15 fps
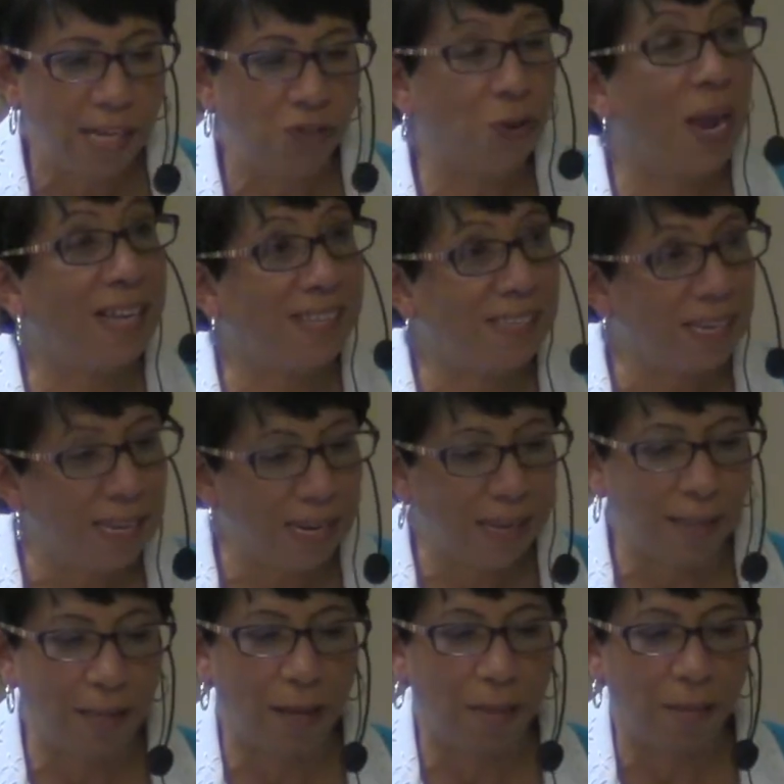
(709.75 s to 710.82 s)

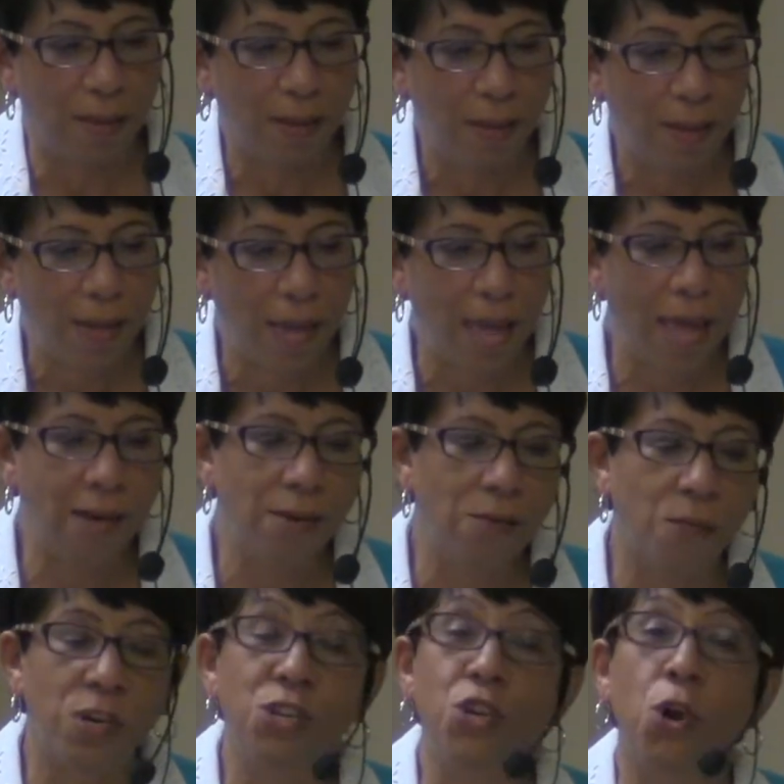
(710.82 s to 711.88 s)
transcending them,
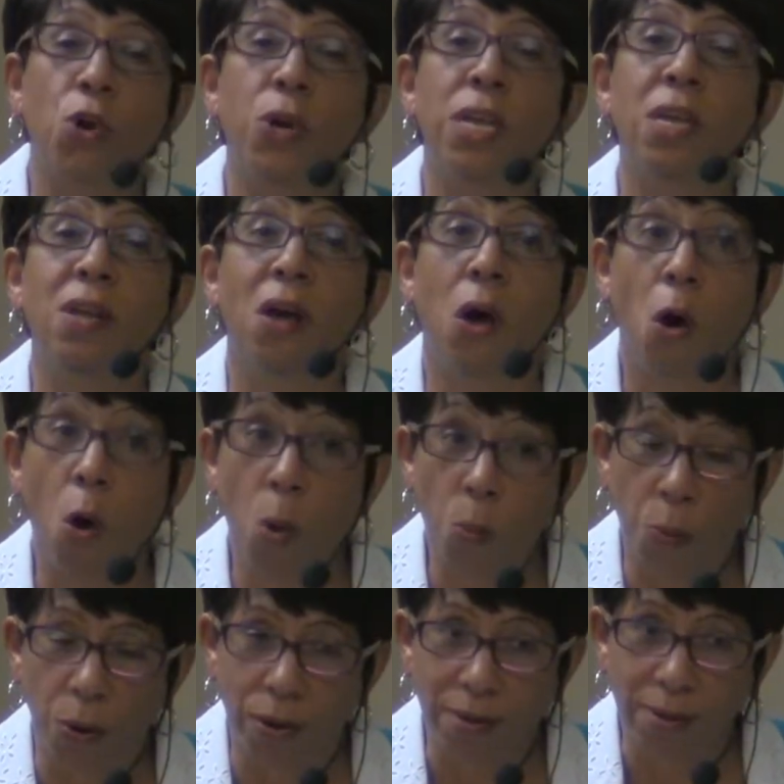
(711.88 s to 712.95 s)
and returning
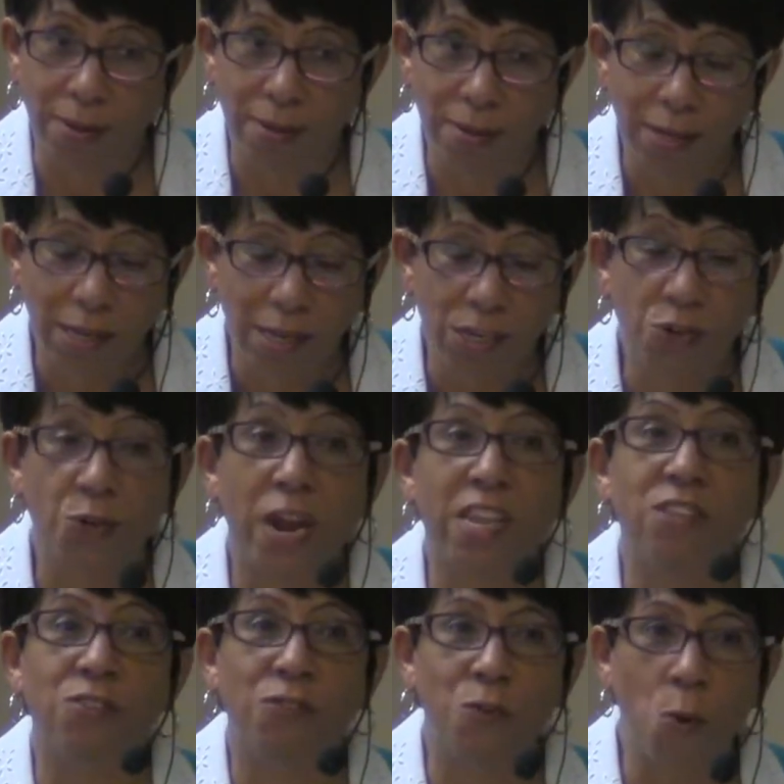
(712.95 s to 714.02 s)
homeward,
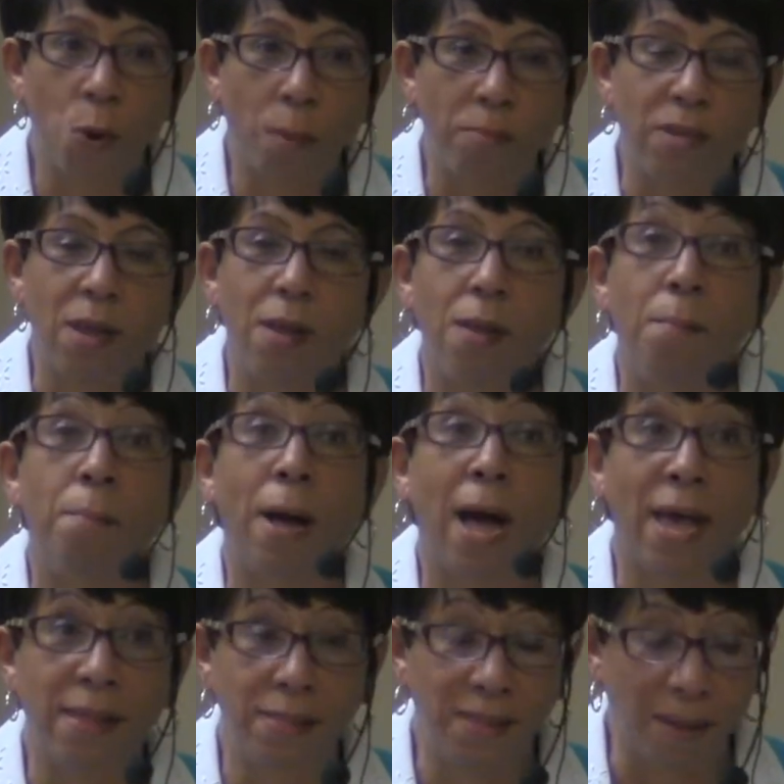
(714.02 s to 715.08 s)
transformed
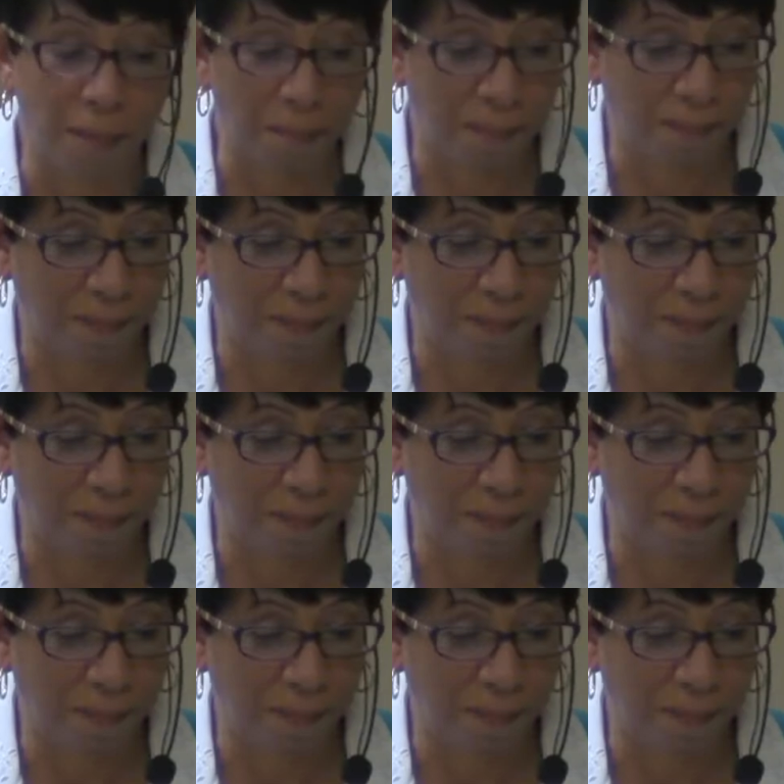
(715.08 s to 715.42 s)
by them.